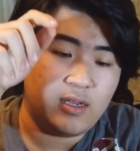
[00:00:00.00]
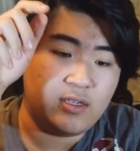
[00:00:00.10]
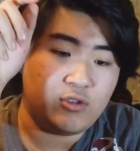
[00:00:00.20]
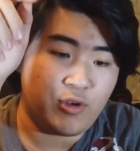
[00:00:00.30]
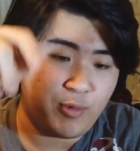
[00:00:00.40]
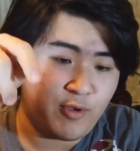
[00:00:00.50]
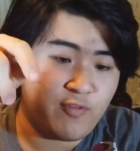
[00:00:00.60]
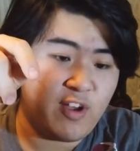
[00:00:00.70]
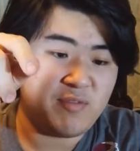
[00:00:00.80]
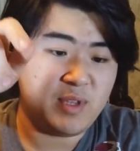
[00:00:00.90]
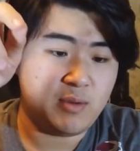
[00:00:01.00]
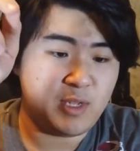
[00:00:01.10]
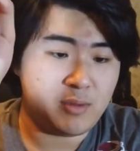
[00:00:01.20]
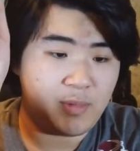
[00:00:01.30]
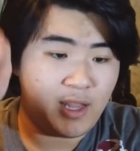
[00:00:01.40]
3.5
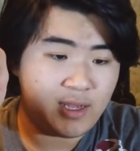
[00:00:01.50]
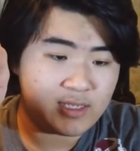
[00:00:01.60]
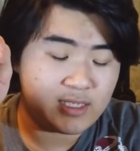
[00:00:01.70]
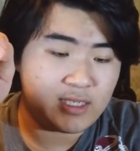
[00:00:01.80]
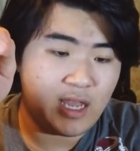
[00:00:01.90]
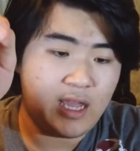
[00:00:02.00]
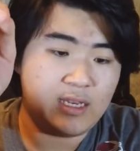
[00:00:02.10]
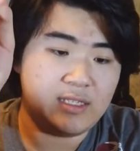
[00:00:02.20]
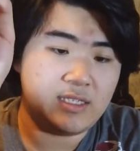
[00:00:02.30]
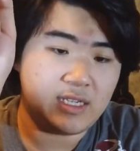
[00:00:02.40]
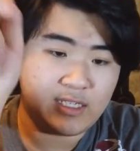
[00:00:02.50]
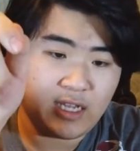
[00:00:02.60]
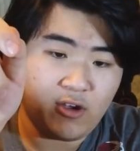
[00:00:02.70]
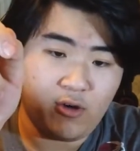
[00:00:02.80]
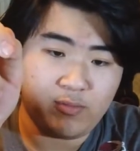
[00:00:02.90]
millimeter plugs, and 16
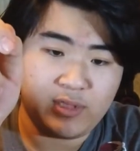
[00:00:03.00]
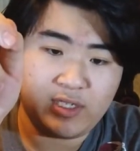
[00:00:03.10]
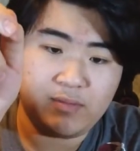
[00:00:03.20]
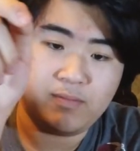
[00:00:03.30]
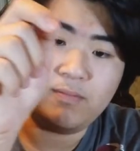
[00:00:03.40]
ohms